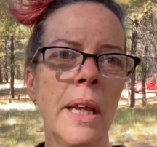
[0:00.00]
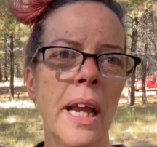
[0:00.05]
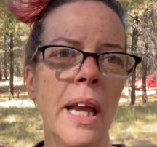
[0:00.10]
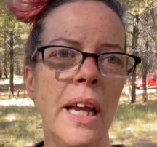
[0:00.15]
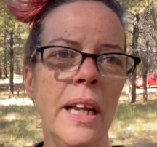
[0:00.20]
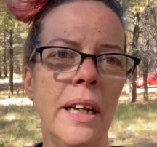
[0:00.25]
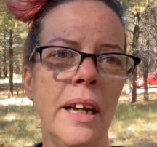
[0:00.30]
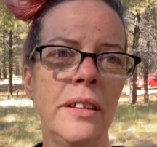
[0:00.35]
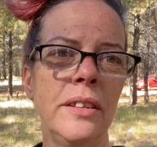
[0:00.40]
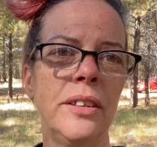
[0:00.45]

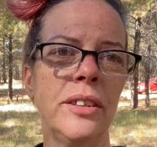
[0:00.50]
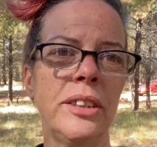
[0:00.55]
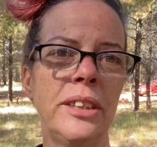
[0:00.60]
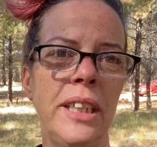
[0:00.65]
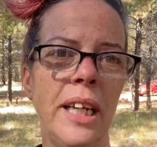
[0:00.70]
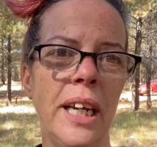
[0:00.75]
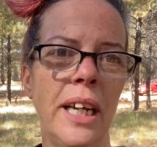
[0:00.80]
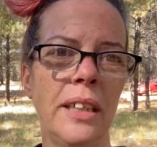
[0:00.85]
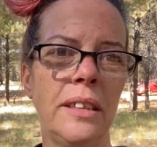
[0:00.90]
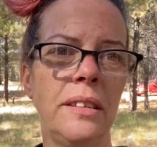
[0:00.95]
and
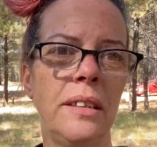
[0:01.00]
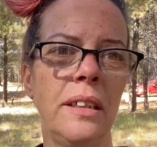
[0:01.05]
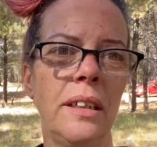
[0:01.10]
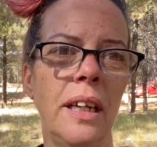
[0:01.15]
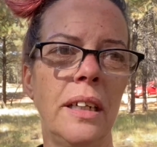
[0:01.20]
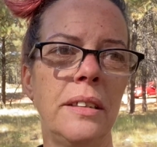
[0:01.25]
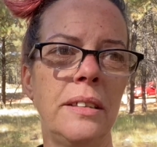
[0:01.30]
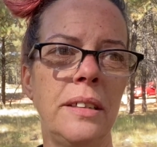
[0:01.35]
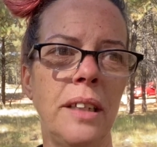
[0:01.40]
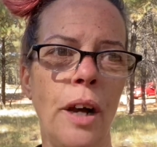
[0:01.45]
understand
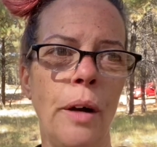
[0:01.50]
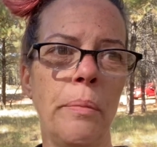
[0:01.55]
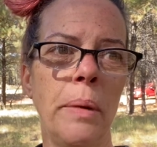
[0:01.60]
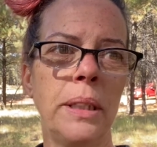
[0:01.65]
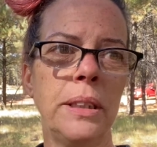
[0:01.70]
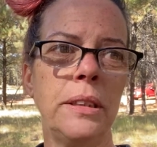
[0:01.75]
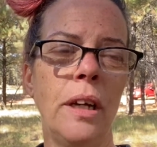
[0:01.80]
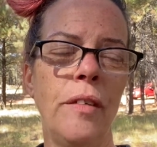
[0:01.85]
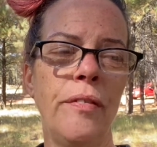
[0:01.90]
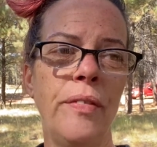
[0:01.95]
and tell
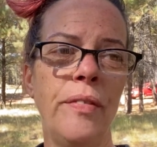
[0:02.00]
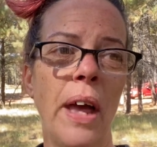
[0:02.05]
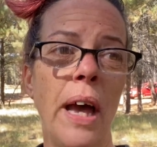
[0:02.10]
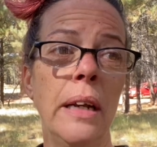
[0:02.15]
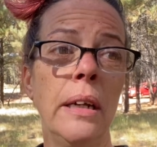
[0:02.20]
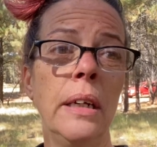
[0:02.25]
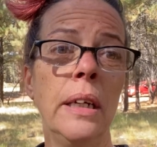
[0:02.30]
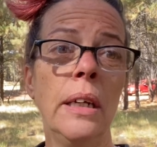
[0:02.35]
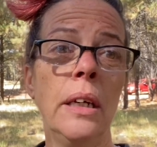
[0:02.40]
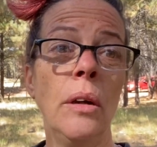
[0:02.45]
myself that
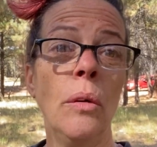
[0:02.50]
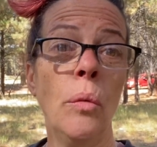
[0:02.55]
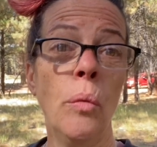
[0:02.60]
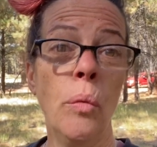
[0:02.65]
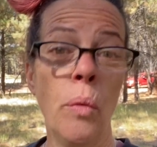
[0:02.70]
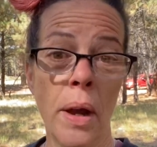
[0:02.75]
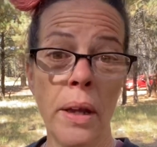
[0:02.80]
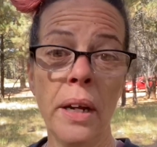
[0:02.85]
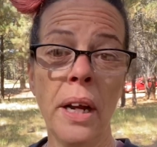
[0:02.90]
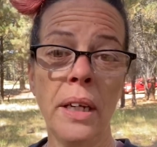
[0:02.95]

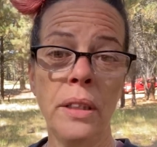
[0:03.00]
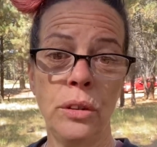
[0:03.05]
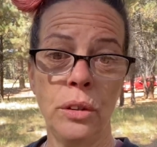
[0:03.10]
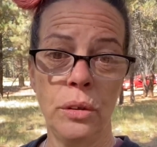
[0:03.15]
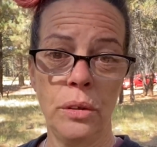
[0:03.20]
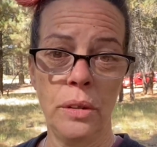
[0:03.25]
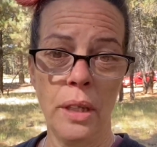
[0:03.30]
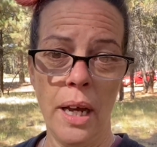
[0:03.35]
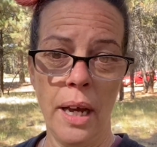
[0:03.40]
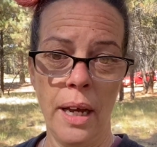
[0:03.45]
when I
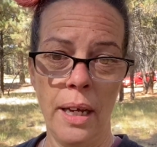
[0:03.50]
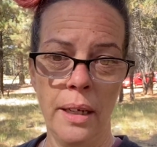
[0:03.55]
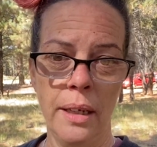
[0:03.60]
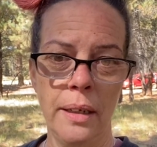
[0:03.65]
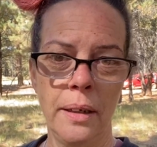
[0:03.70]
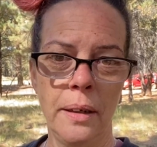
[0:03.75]
do that,